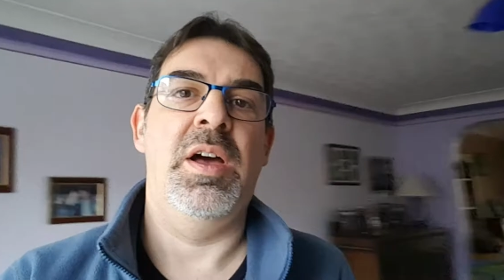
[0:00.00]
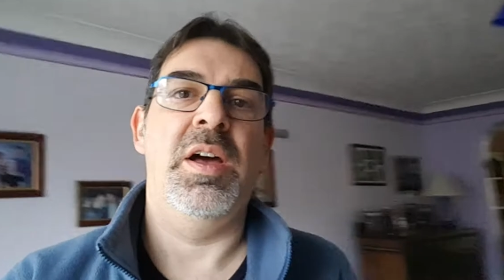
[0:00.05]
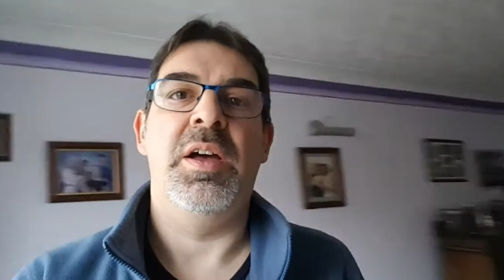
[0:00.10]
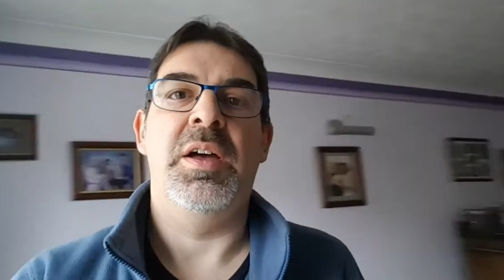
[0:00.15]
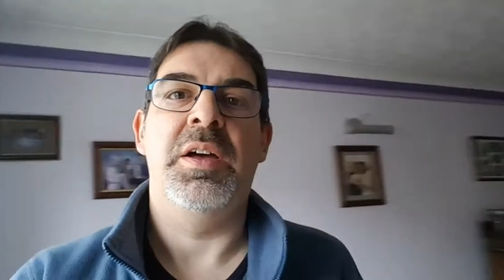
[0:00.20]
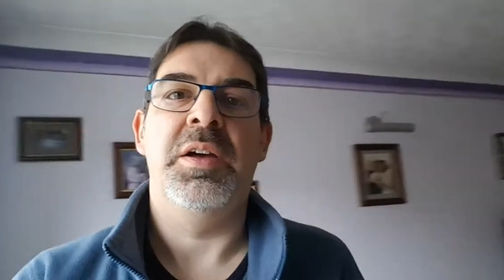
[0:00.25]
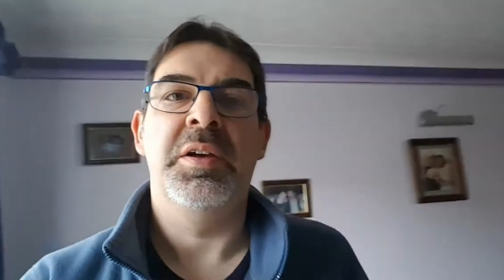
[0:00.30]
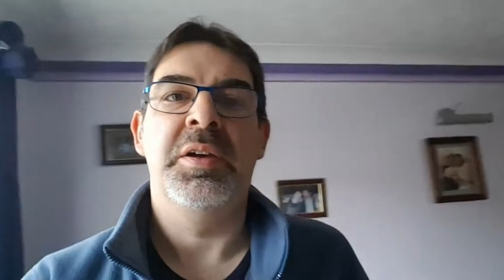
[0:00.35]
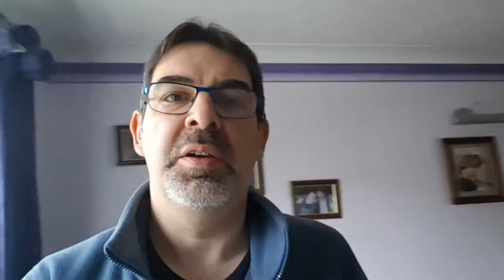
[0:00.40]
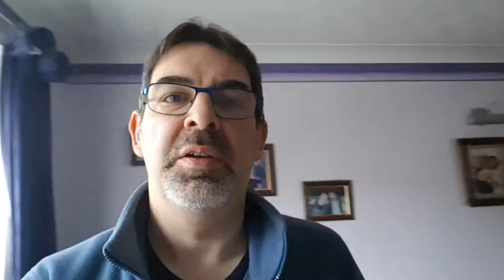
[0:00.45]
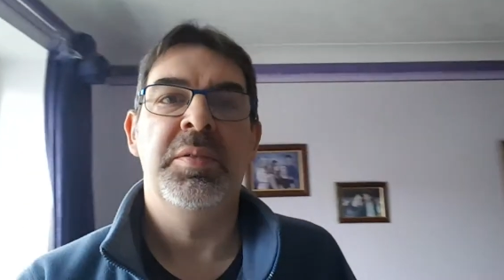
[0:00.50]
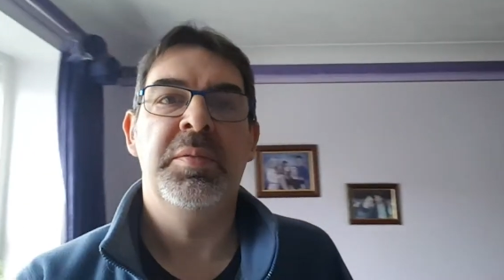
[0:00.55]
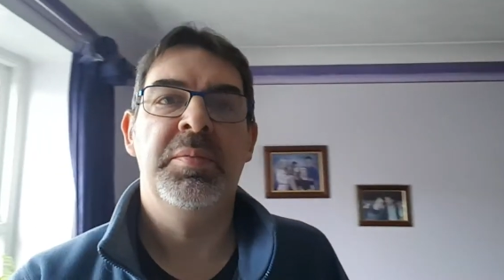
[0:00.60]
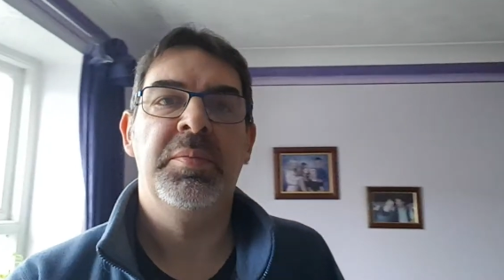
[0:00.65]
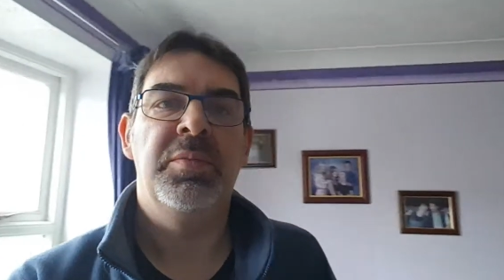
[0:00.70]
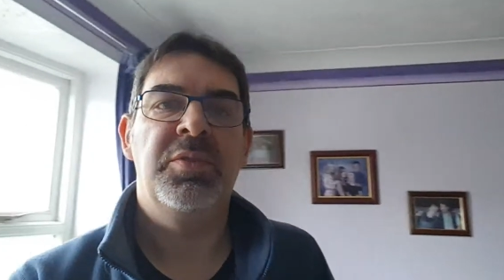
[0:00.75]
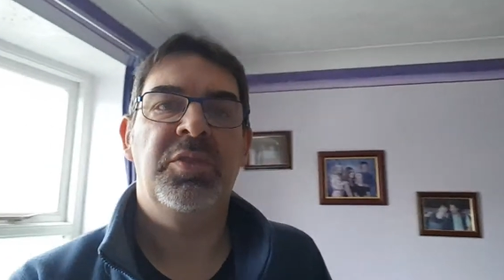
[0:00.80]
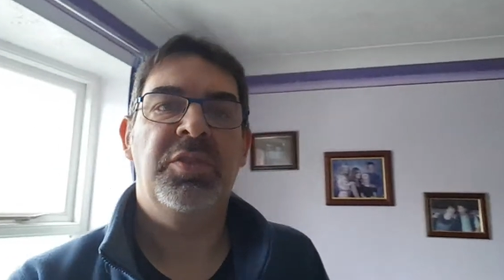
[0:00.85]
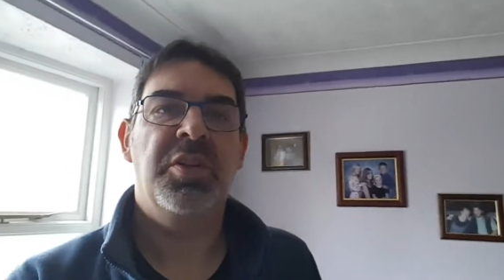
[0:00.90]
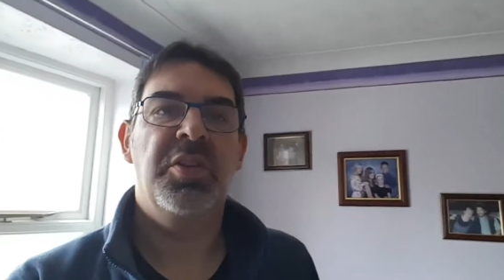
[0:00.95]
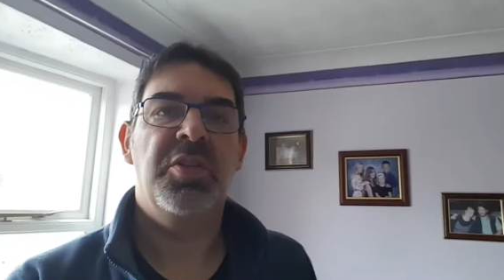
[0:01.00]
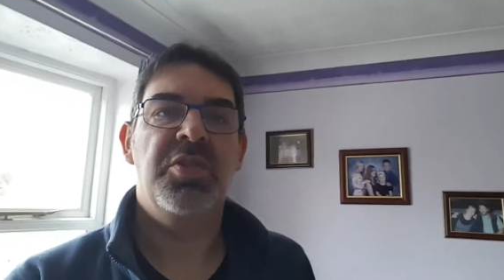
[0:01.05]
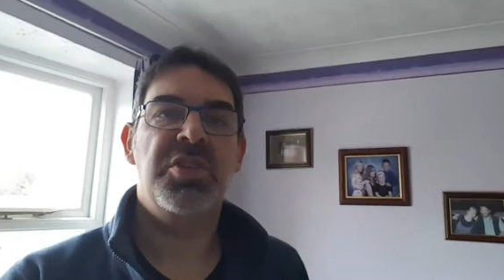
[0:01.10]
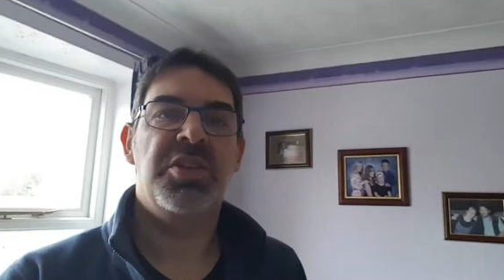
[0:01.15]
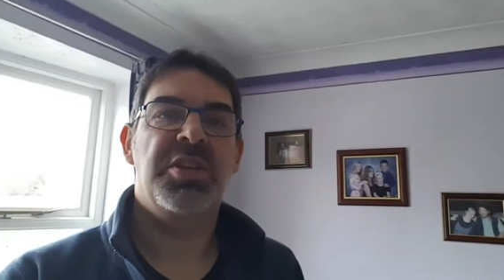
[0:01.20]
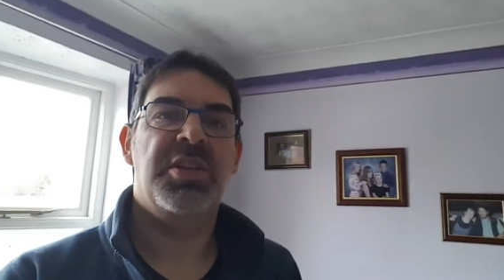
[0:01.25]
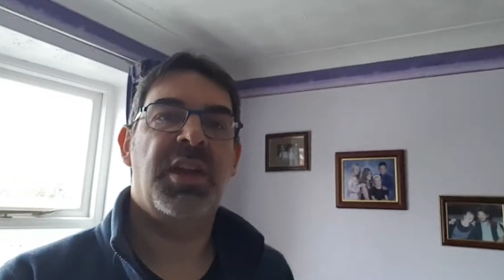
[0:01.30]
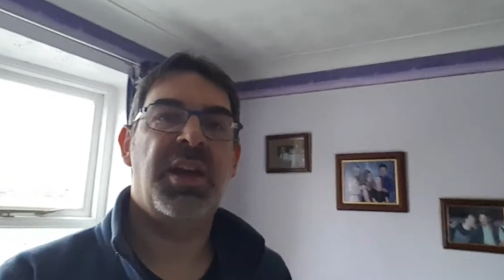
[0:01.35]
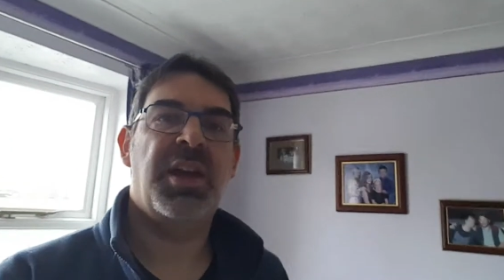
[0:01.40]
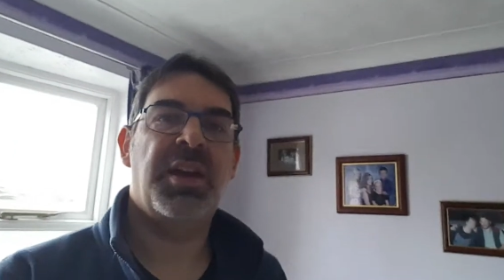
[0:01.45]

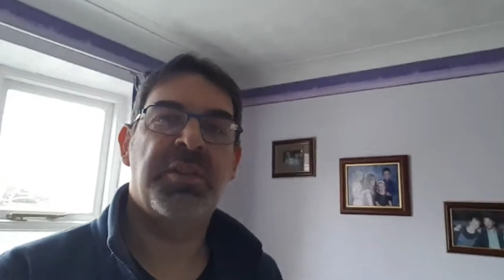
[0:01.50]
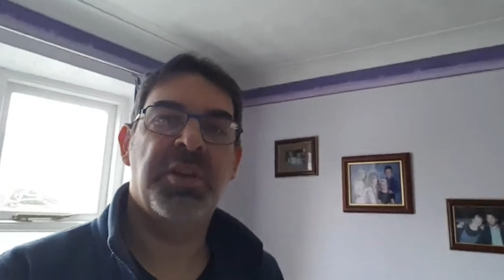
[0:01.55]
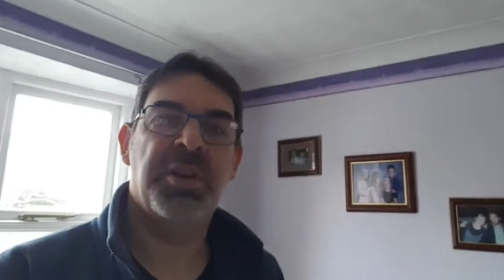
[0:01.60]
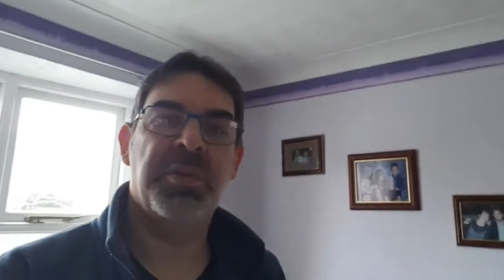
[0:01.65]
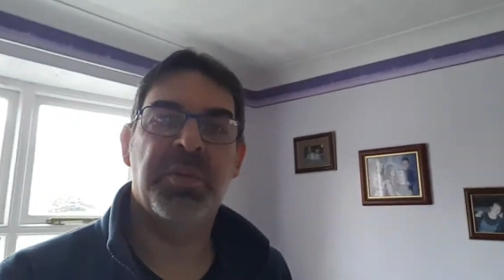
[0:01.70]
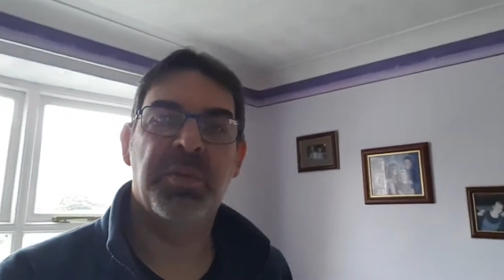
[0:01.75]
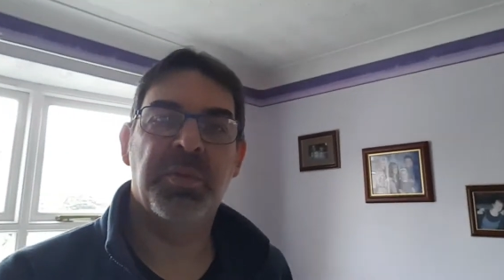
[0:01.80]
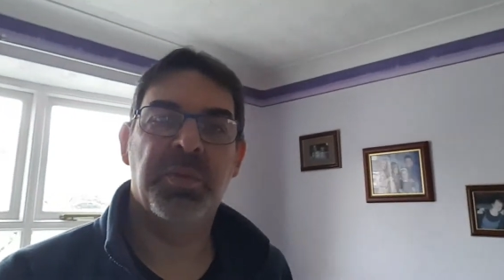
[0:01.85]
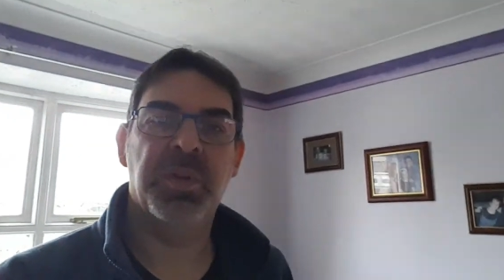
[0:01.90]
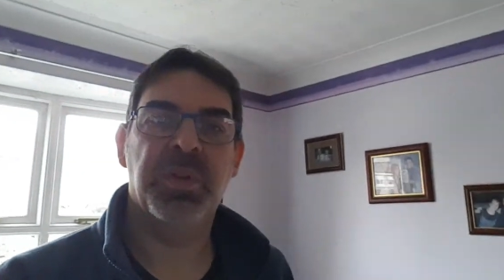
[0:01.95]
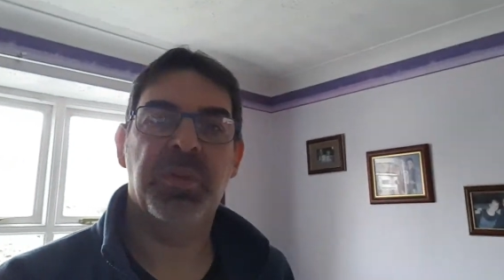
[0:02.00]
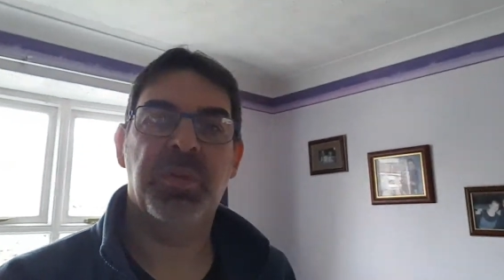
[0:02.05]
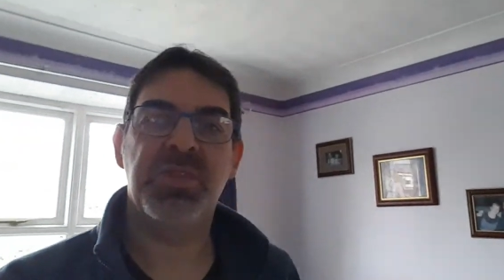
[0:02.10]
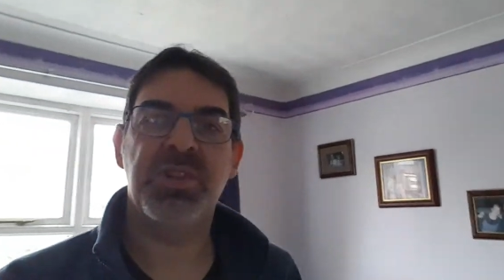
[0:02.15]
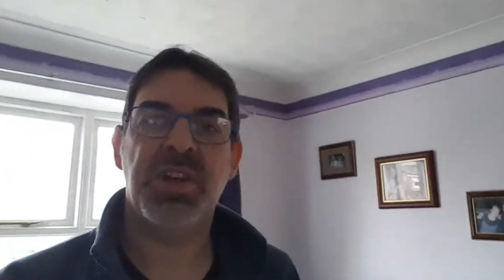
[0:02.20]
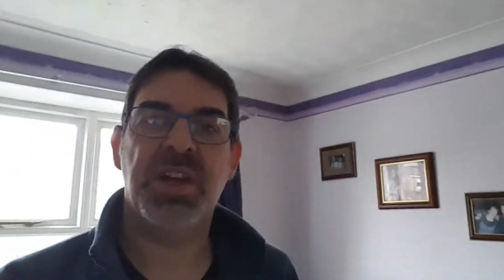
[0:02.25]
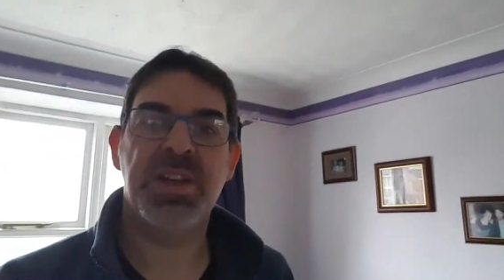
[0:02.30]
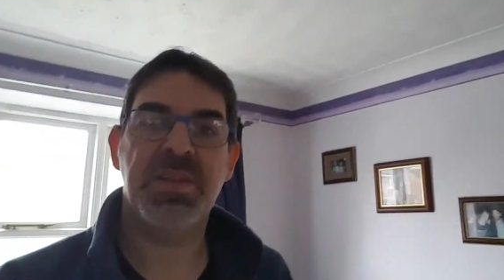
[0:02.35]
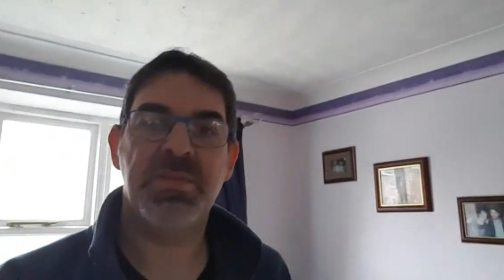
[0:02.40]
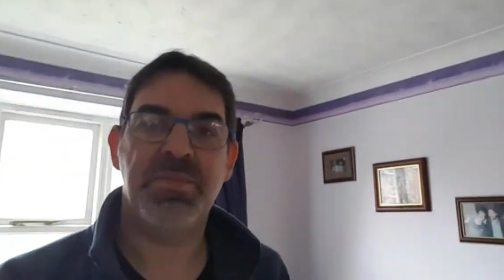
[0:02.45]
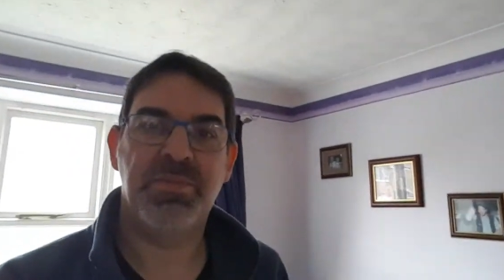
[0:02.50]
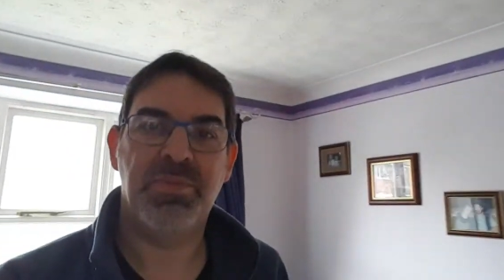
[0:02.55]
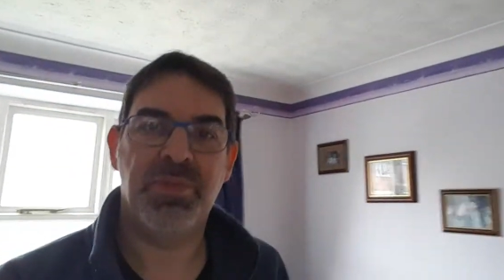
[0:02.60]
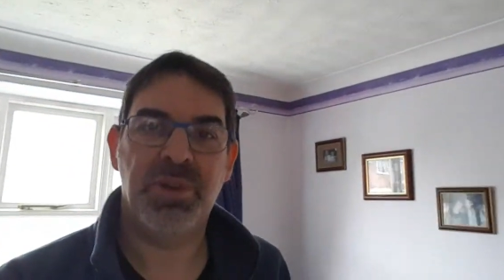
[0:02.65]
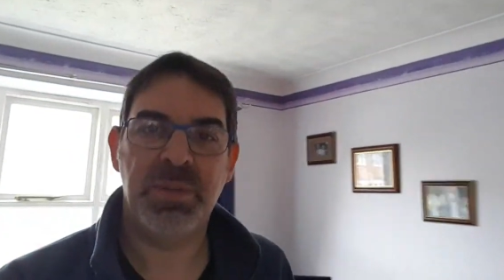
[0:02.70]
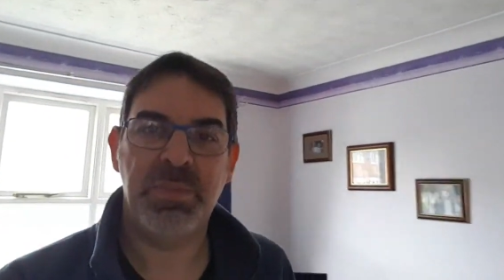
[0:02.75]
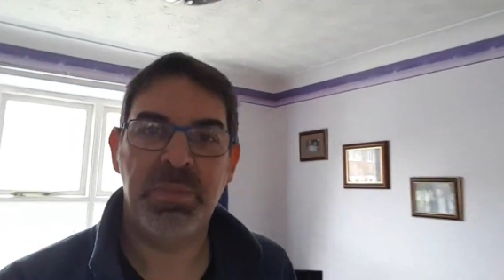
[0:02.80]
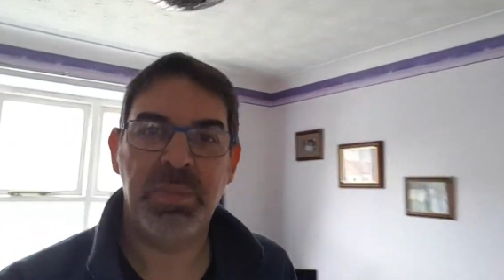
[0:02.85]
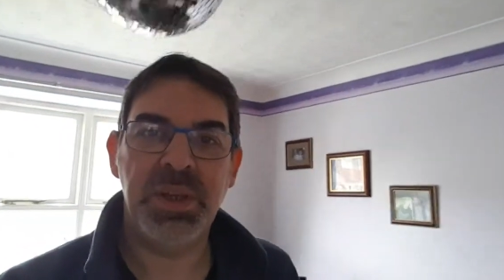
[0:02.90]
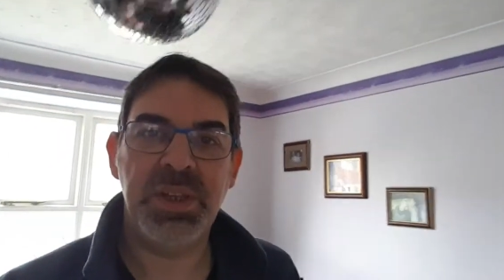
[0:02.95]
solution that I've come up with, which I am
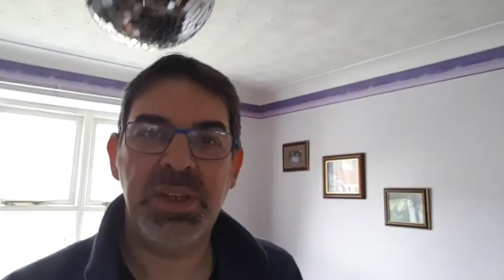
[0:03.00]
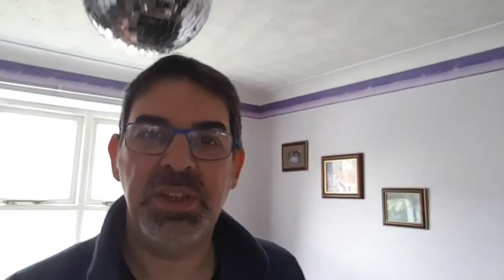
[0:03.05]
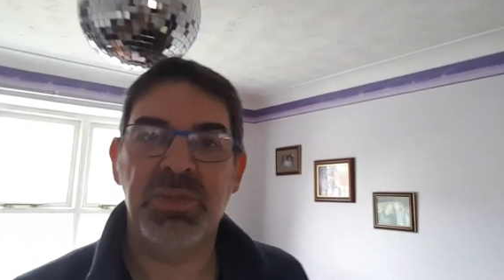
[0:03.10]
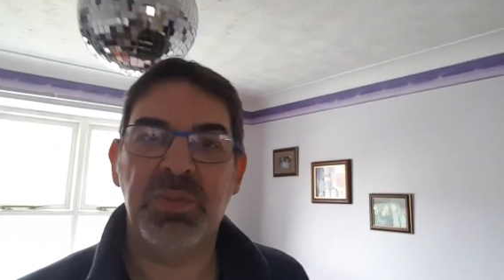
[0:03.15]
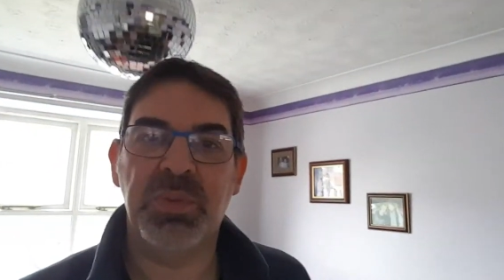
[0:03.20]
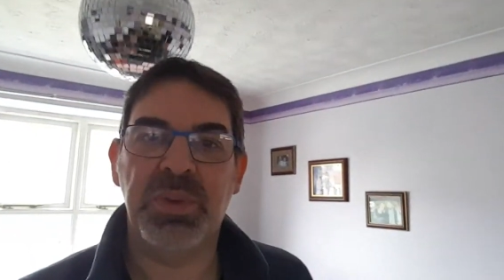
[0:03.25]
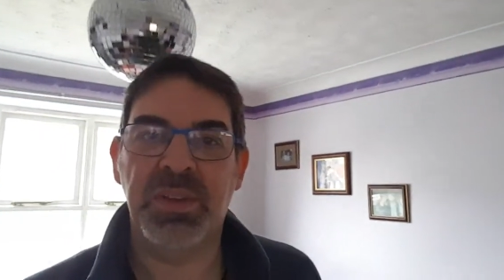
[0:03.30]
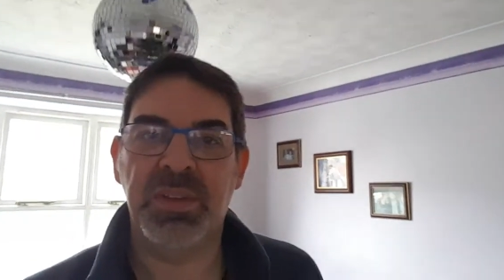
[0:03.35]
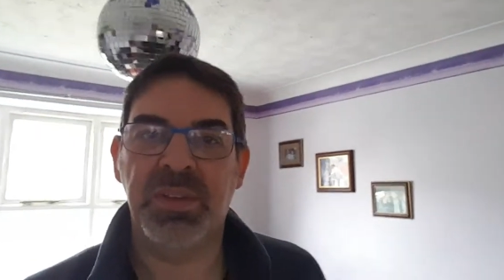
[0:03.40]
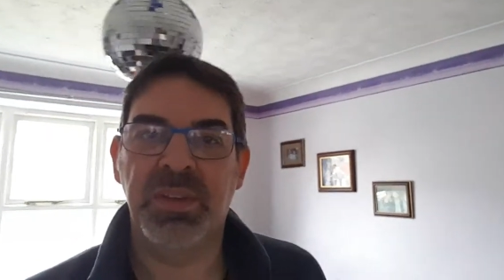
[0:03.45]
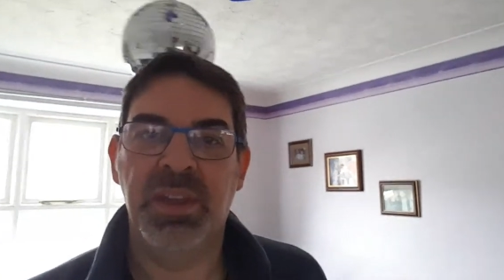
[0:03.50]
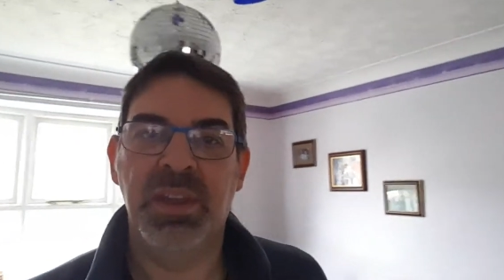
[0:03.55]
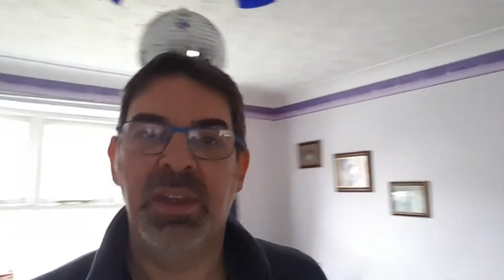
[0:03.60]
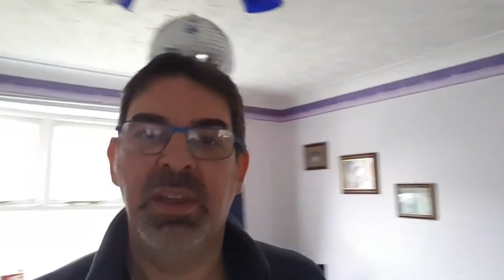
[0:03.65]
pretty pleased with.